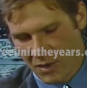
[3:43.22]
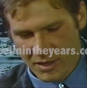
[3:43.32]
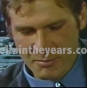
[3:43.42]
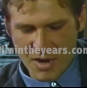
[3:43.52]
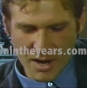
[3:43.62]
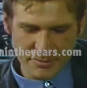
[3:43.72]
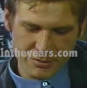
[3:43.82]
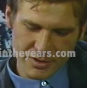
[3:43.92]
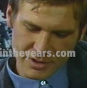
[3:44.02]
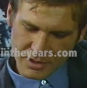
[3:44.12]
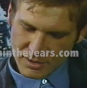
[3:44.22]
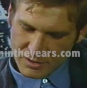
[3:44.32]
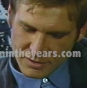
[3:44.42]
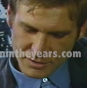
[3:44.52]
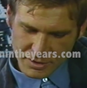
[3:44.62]
while the mobs were still
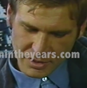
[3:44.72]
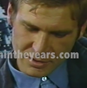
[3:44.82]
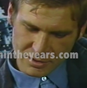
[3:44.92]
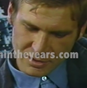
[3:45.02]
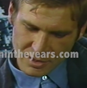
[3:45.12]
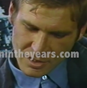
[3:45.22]
in the streets.